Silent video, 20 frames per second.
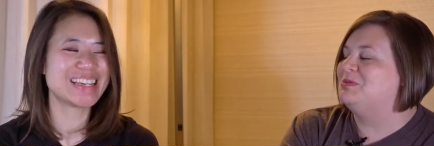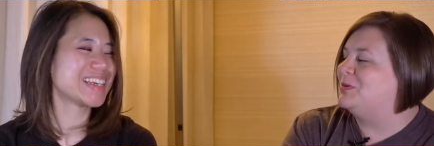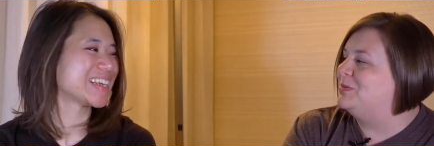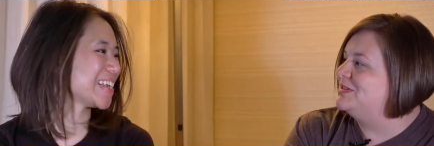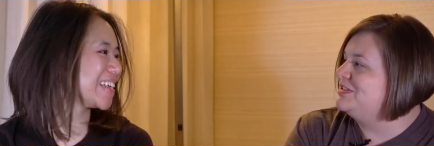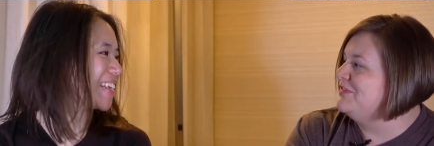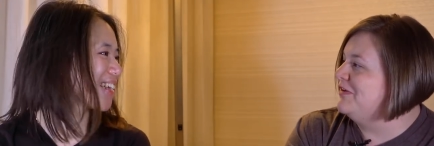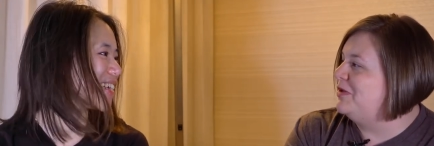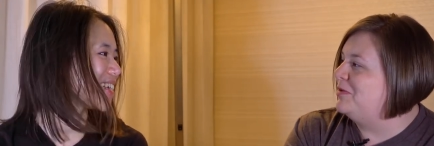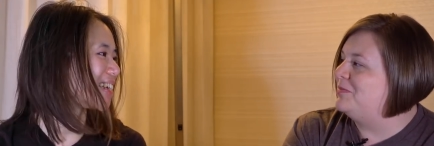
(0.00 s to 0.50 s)
Speaker 1: mobile,
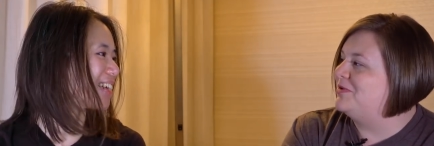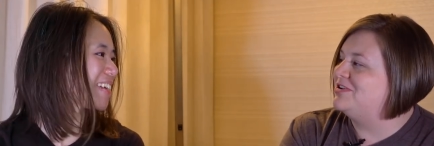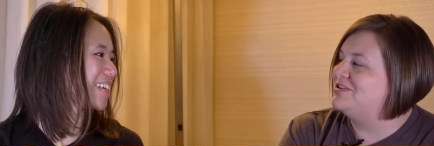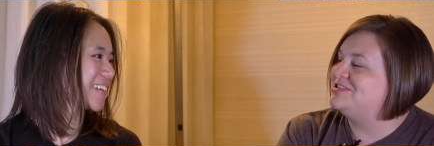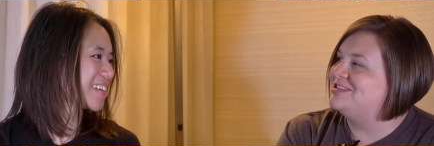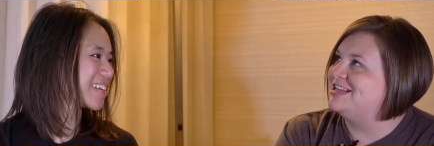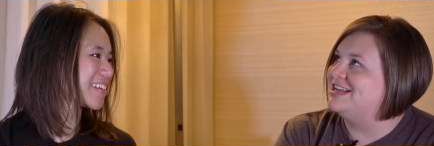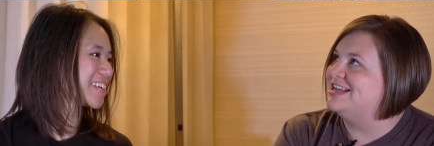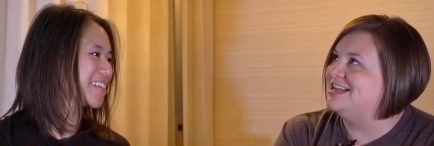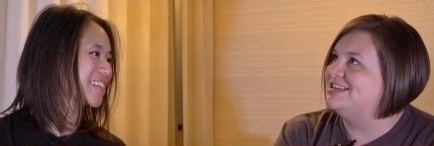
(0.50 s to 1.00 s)
developer
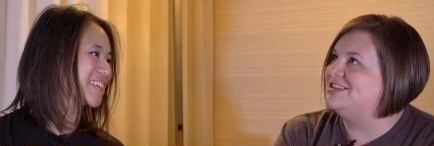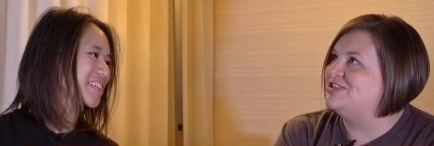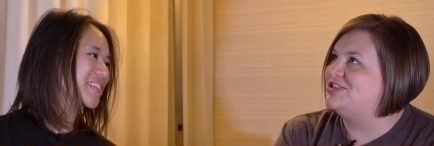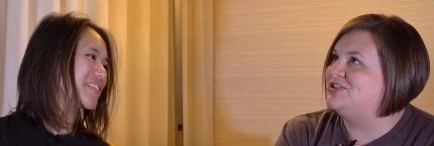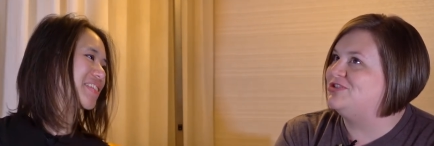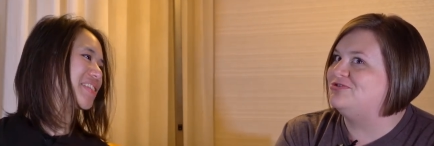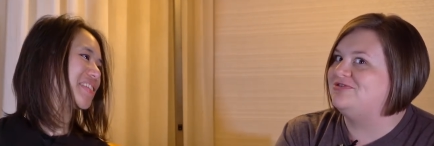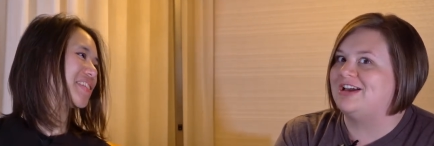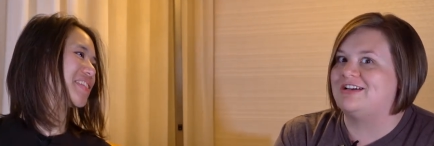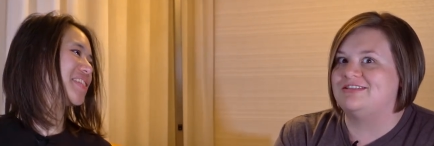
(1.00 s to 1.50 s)
since
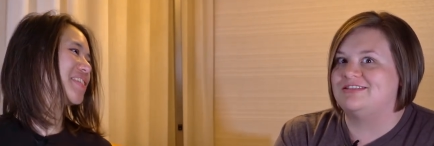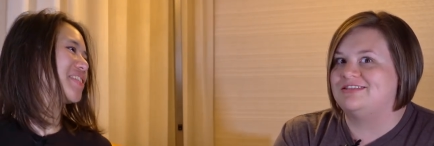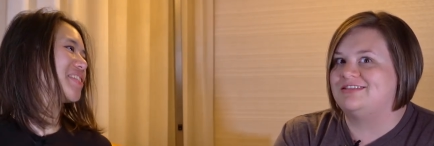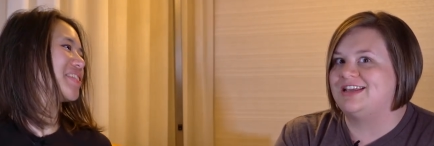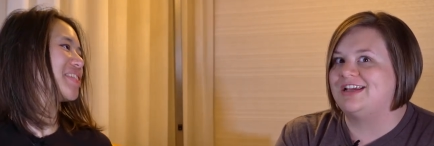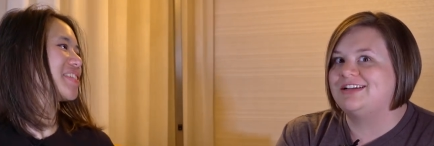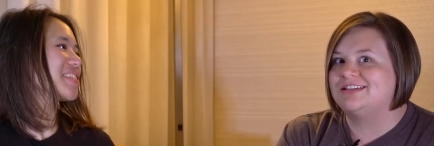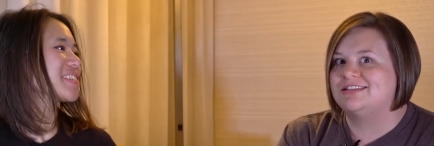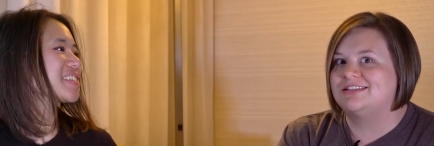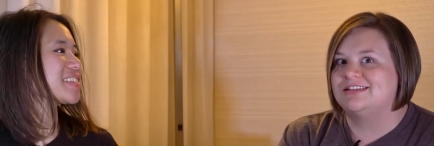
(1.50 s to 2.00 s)

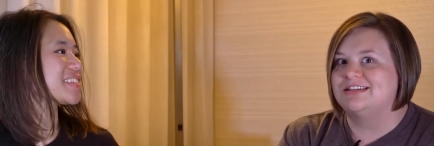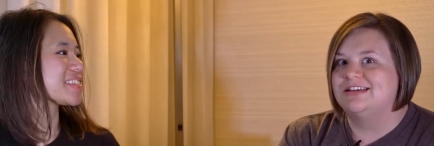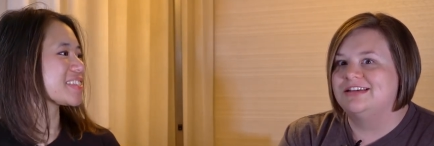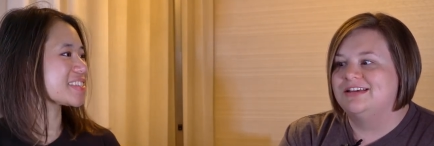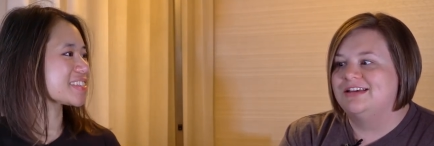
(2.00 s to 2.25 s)
2006